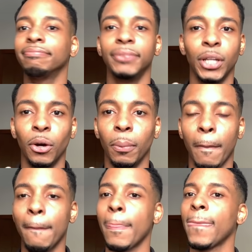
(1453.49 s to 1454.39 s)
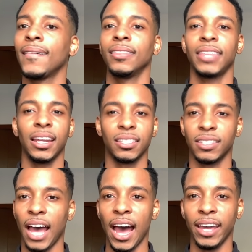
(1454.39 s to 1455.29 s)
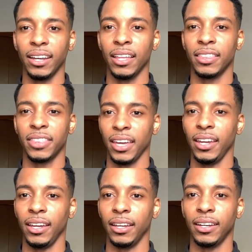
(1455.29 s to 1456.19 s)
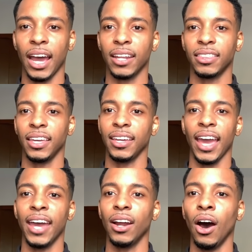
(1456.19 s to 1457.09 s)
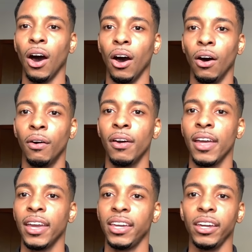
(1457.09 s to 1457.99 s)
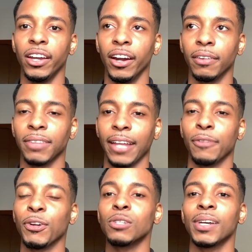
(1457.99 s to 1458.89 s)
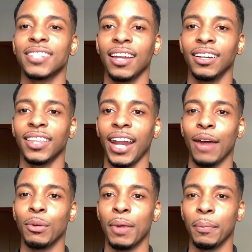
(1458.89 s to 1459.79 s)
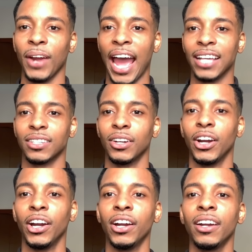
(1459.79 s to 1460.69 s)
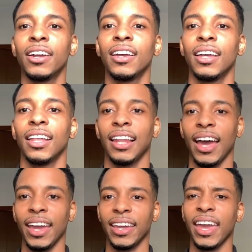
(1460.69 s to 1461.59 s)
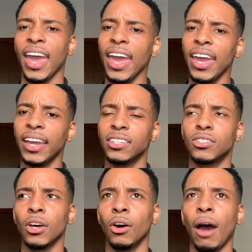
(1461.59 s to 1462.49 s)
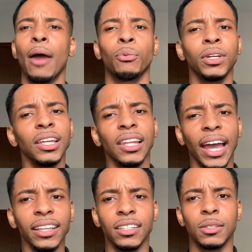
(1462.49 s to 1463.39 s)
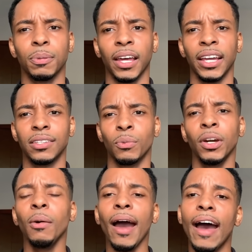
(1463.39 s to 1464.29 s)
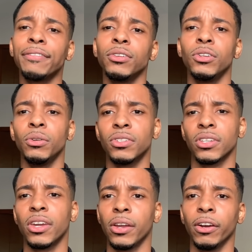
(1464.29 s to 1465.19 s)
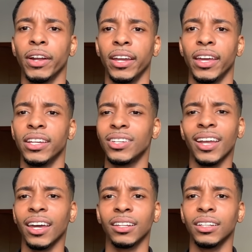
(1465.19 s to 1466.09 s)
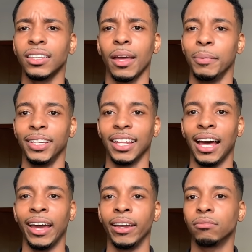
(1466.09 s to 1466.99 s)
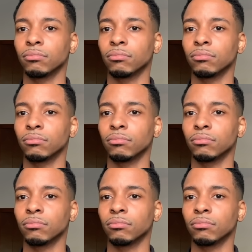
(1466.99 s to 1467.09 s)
nope, that is not a thing at all. Here, like the first place I looked at, I remember asking her, like, hey, so I really like this place. What do I have to do to secure it? And she kind of looked at me like,